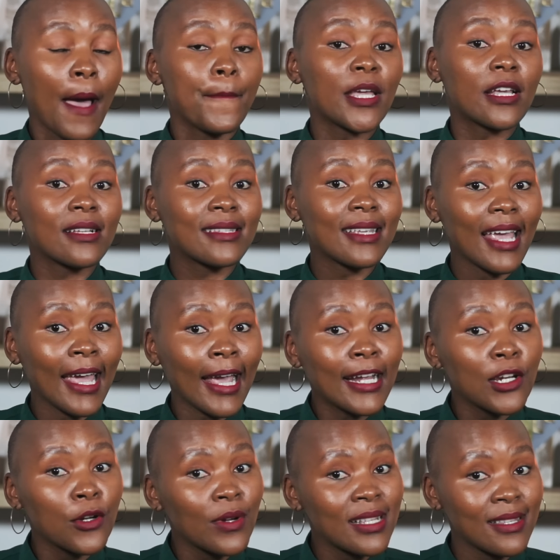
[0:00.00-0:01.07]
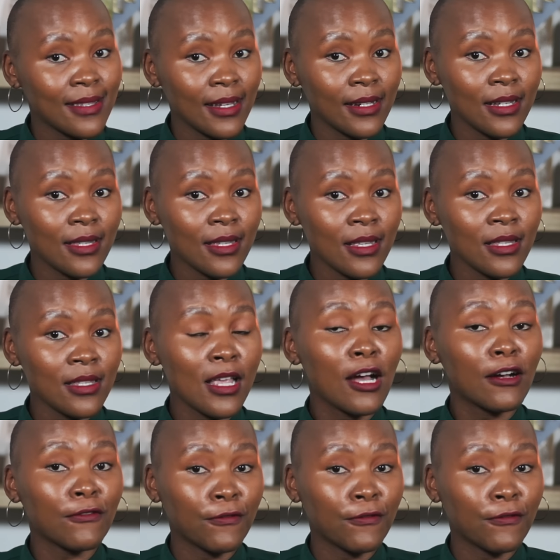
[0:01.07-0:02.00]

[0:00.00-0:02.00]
because ignorant citizens